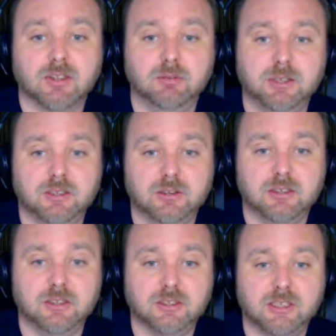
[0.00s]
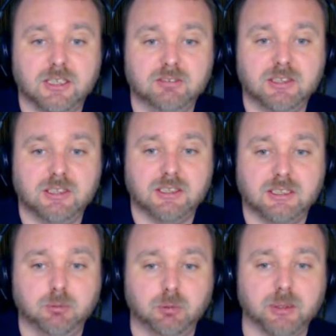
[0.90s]
We shall just have to see
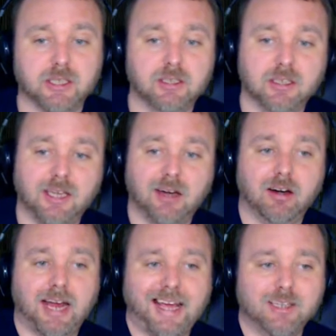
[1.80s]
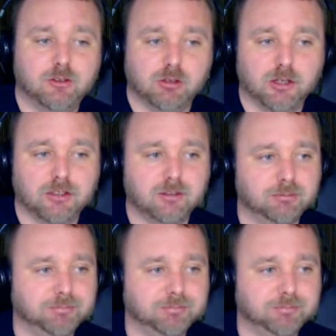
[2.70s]
when we can get our hands on it.